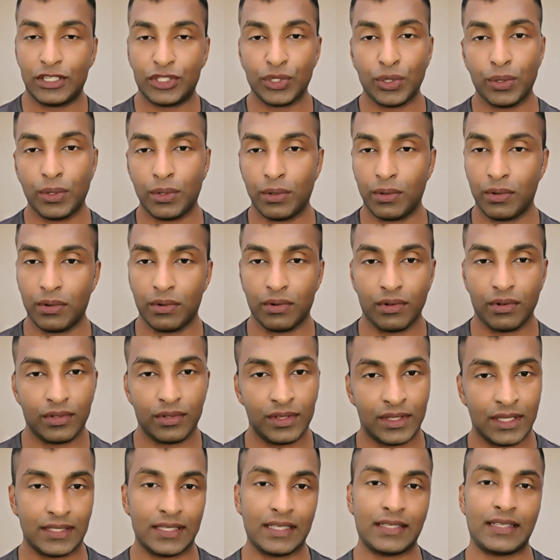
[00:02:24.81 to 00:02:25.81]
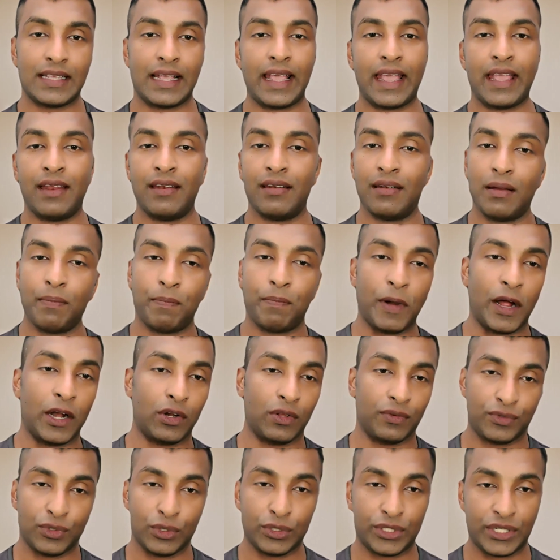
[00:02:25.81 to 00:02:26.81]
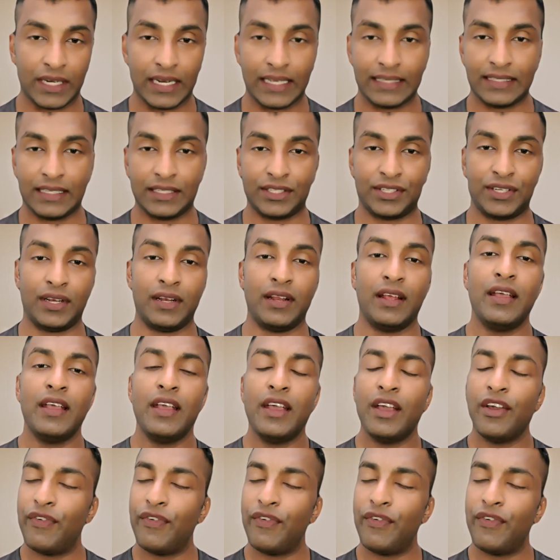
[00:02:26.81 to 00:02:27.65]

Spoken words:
So this is again part of socialization.